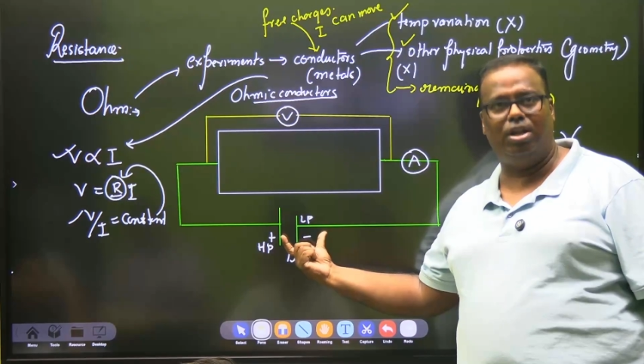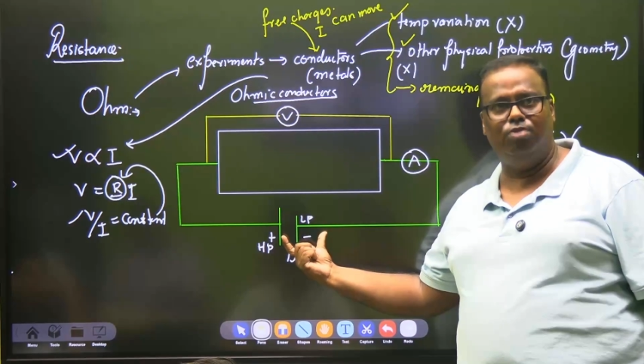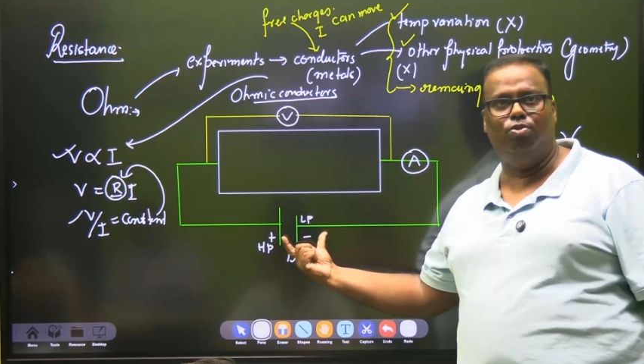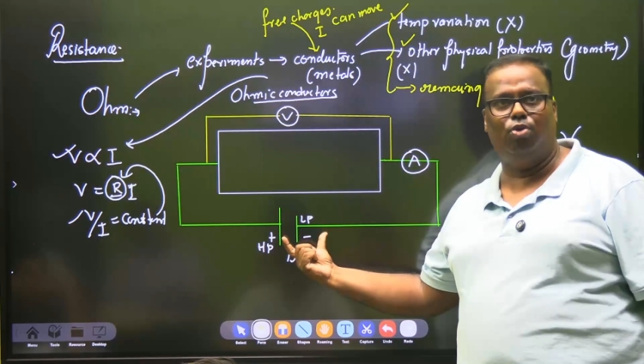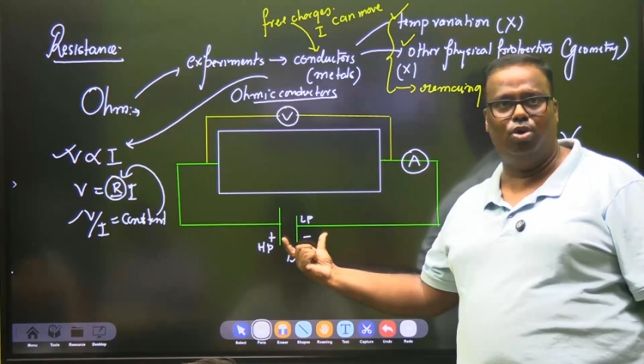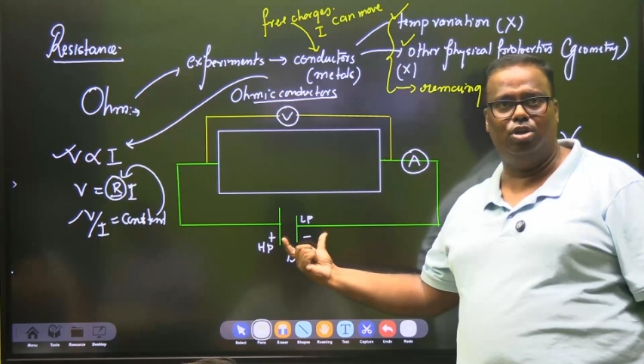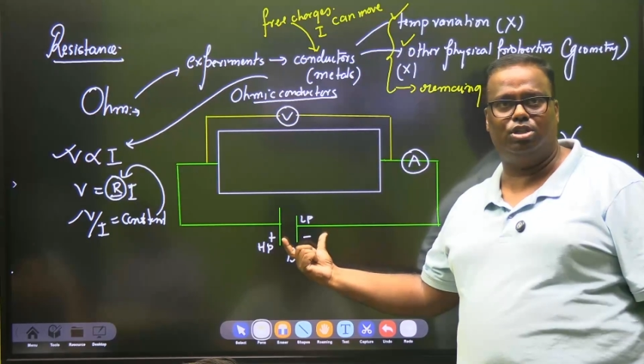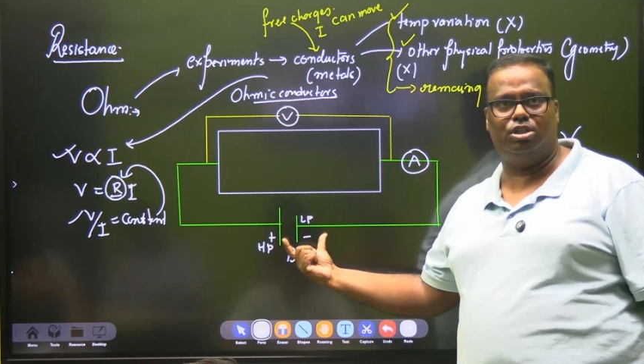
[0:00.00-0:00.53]

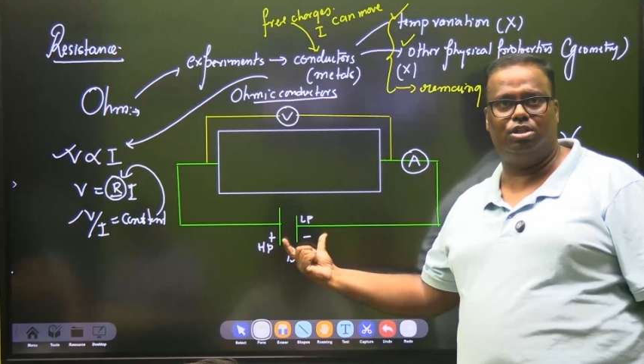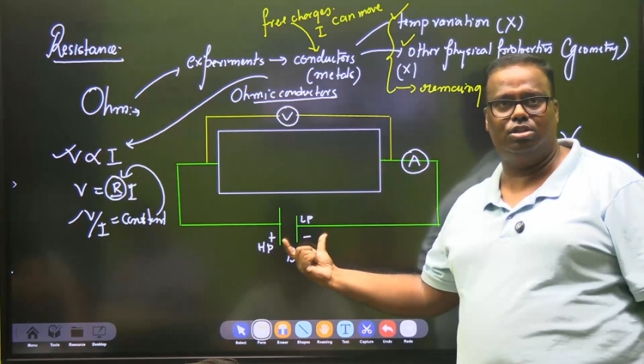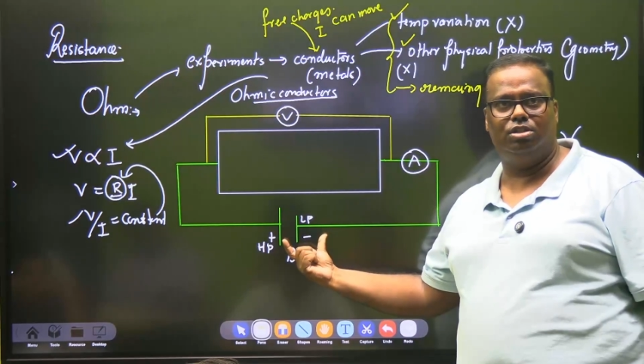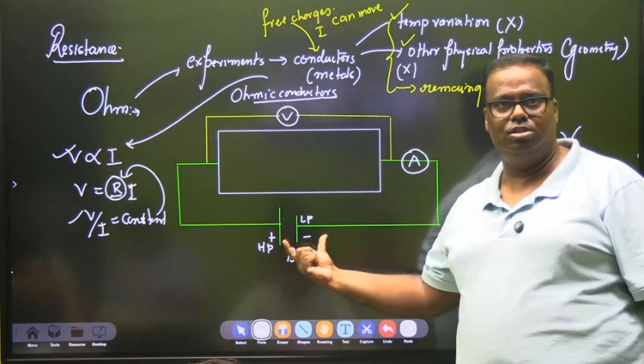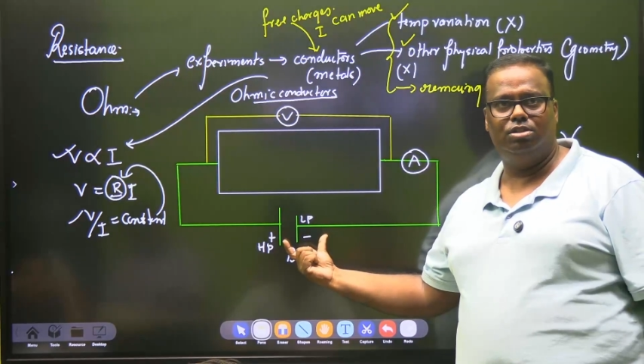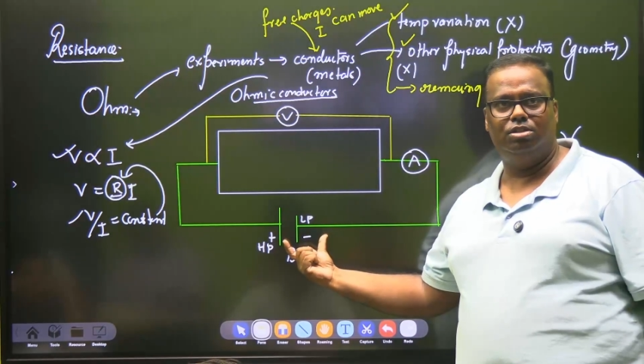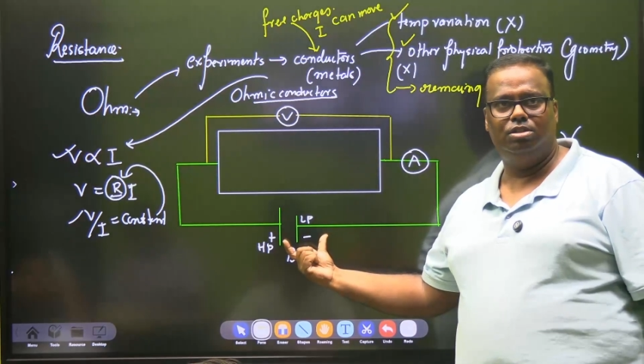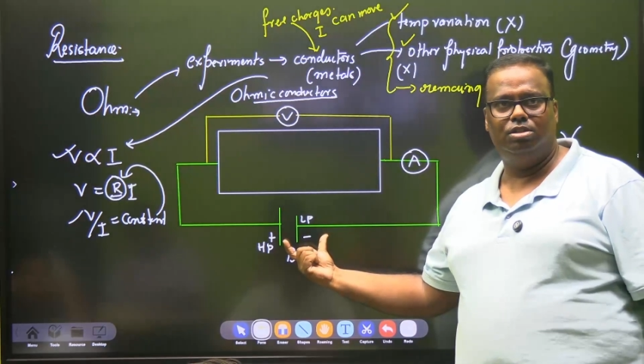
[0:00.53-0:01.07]
volt,
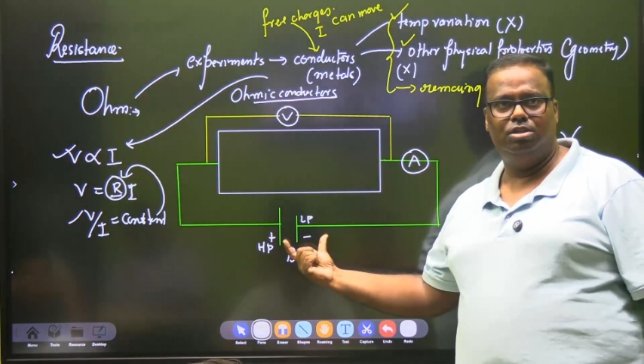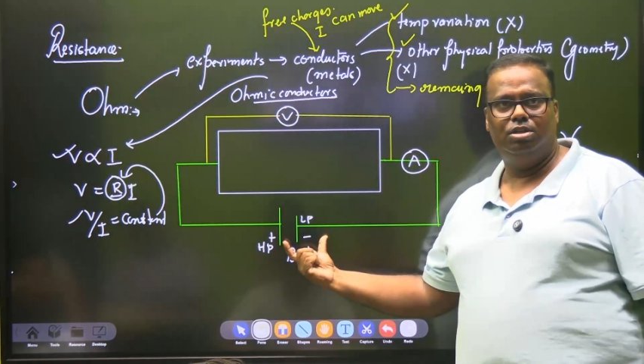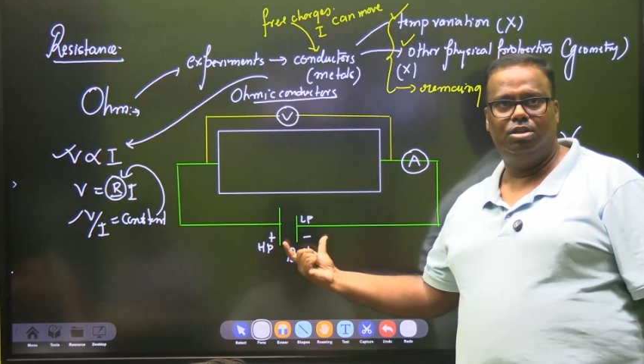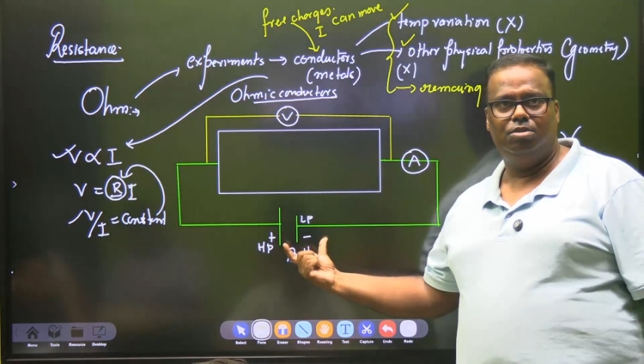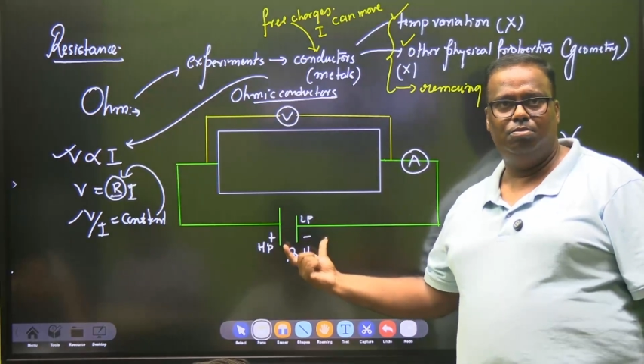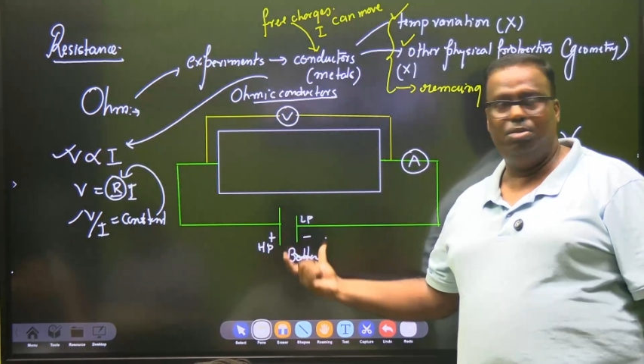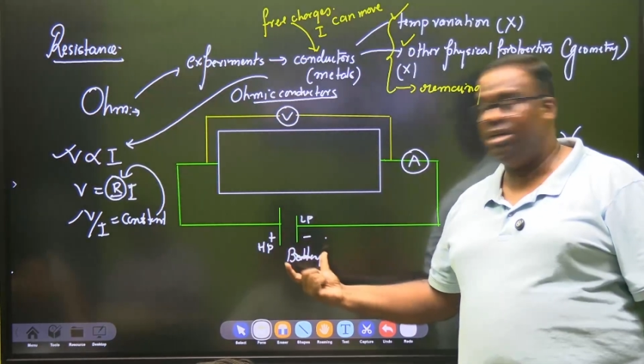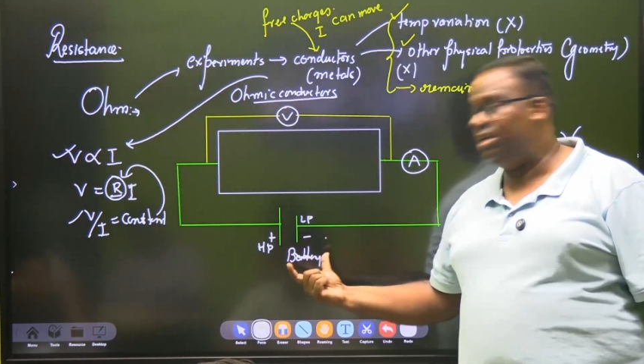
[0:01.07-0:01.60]

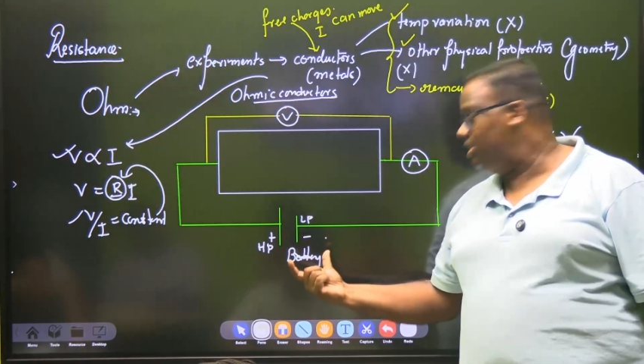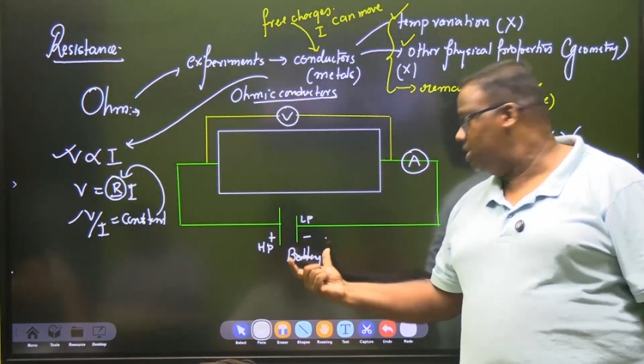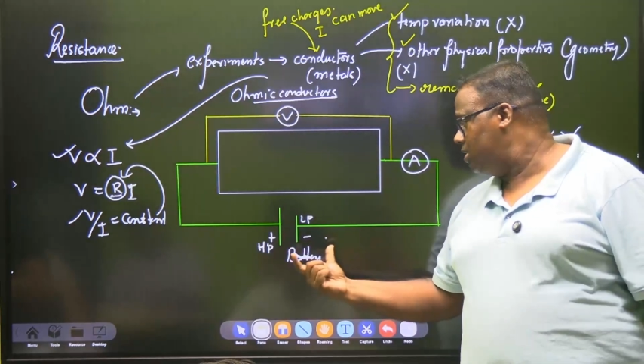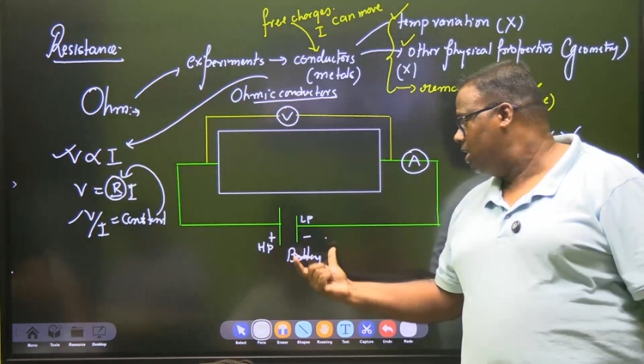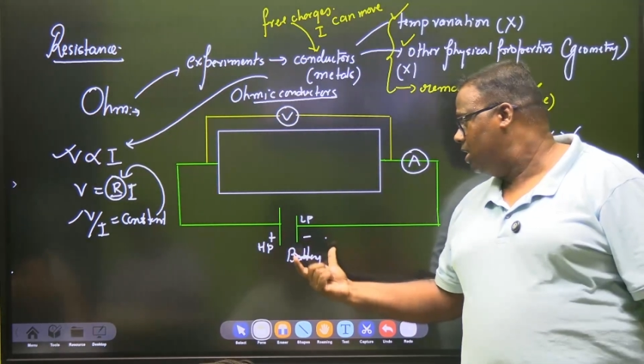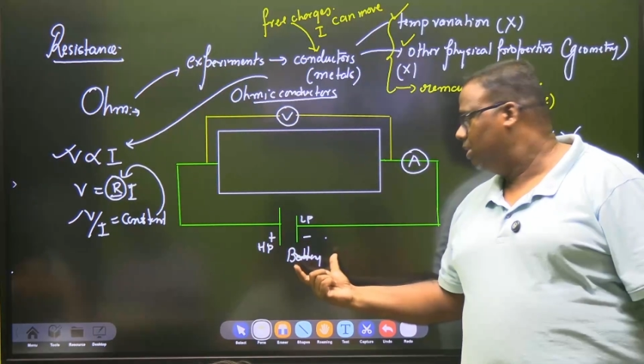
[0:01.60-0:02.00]
means